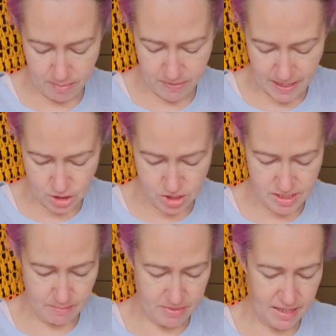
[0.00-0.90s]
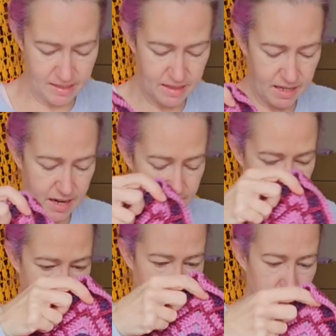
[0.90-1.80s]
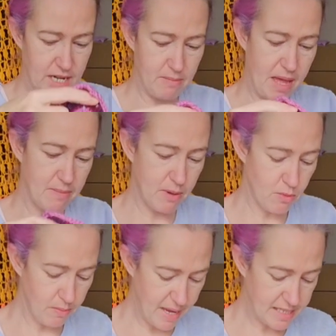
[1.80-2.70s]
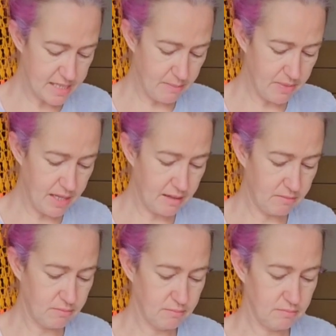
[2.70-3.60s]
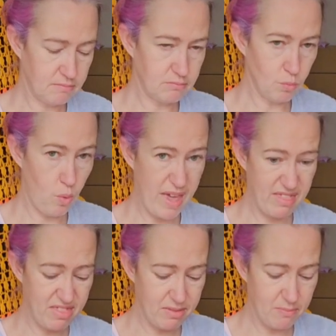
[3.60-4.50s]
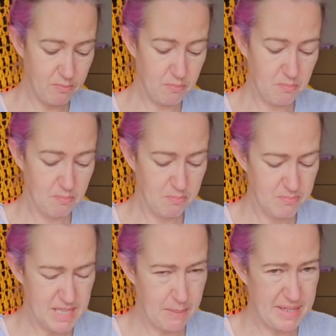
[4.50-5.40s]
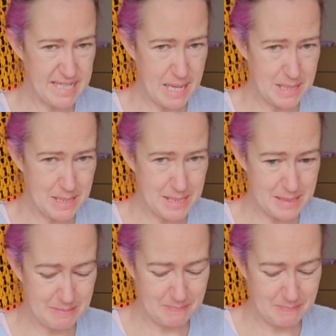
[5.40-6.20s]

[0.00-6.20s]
They're just something that I eventually maybe will make something with. Does that make sense?